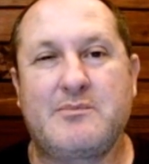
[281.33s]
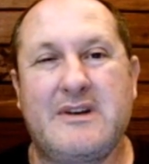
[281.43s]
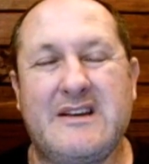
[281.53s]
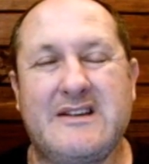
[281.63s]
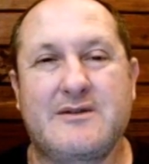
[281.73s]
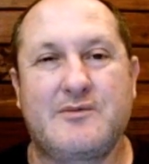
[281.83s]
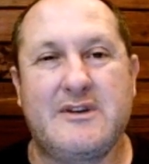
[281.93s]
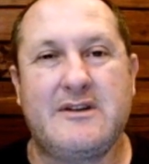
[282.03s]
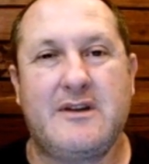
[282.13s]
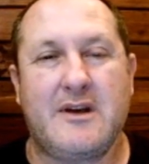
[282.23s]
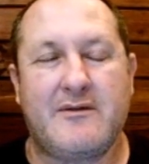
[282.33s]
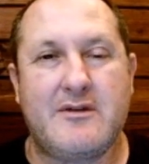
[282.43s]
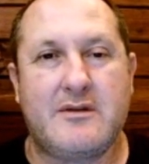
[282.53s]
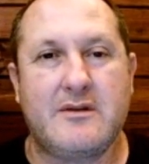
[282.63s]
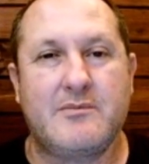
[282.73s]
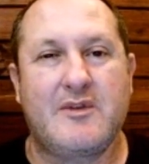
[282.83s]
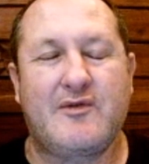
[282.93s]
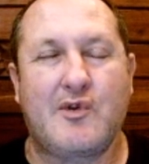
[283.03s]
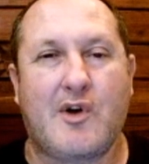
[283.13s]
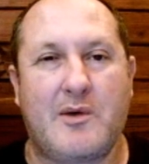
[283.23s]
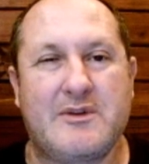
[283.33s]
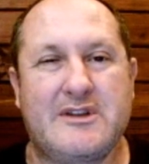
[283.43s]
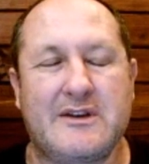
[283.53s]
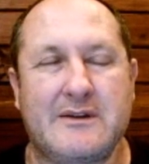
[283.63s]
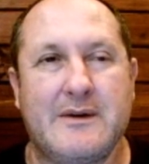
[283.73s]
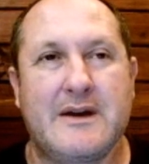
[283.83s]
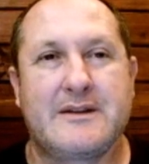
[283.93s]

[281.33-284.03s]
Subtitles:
Please read everything before commenting,